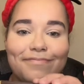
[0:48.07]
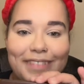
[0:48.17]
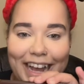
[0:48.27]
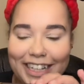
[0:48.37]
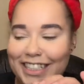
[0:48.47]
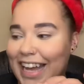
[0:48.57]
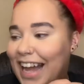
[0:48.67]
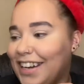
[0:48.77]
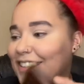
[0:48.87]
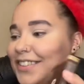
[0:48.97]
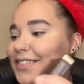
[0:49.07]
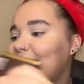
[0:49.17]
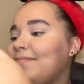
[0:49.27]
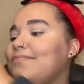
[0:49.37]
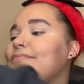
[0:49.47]
eyeshadow,
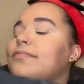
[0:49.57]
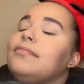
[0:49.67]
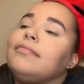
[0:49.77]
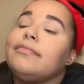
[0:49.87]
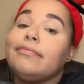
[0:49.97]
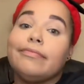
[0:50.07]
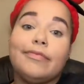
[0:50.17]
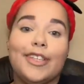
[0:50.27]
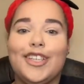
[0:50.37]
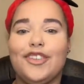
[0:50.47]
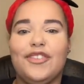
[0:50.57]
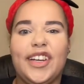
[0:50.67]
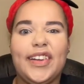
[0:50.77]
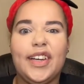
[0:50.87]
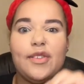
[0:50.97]
your
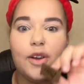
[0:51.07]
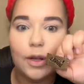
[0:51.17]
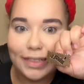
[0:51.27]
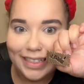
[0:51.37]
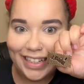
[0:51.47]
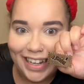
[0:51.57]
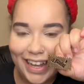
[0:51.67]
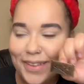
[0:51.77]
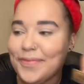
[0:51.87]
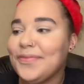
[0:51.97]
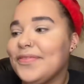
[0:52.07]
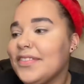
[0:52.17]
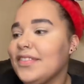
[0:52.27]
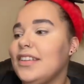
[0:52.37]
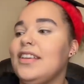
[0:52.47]
very own golden ticket,
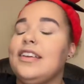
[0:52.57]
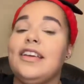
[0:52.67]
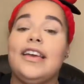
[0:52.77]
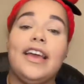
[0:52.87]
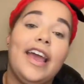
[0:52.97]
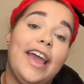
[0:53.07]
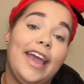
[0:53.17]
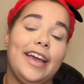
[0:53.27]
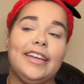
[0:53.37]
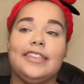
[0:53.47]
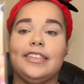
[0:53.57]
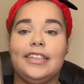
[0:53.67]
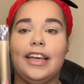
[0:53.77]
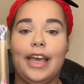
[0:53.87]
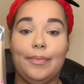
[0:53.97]
and
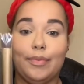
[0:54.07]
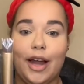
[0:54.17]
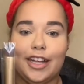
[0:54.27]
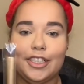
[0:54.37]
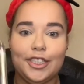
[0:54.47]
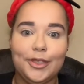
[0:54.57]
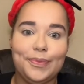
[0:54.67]
a brush.